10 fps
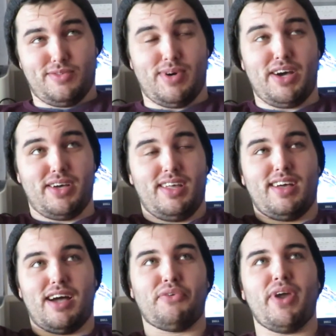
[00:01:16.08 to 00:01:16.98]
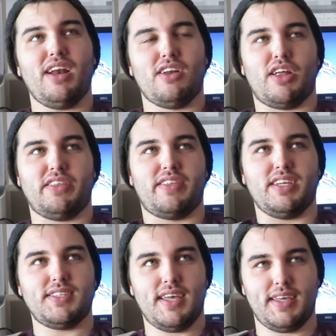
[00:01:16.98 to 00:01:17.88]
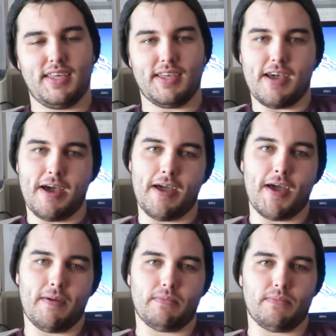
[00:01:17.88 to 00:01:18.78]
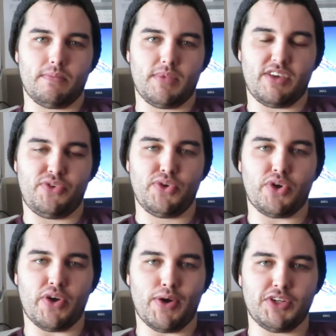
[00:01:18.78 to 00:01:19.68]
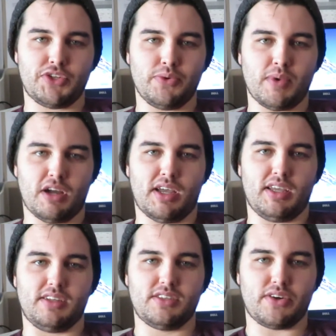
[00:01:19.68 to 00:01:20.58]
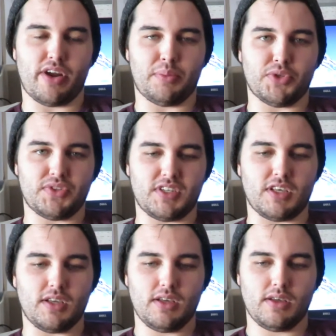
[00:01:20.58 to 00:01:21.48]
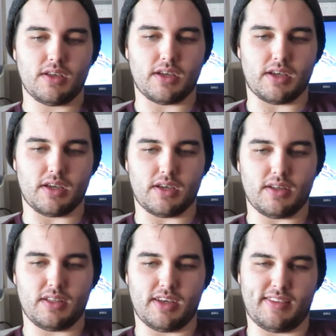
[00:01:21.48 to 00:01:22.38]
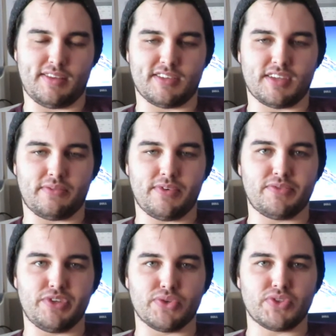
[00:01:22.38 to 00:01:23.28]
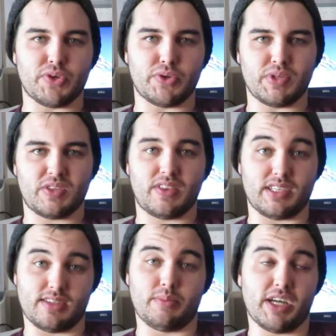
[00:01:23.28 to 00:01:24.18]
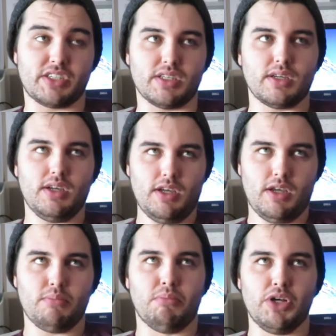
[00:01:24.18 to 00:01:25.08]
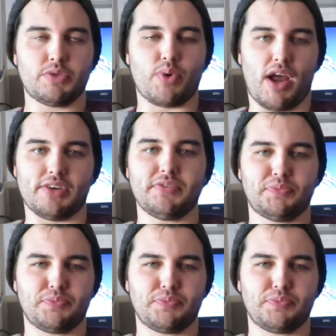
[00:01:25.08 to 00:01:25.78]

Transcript: Wow, I've created a lot of things. If you go onto my Instagram, you'll see, I think there's like 50 or so things that I'm actually most proud of.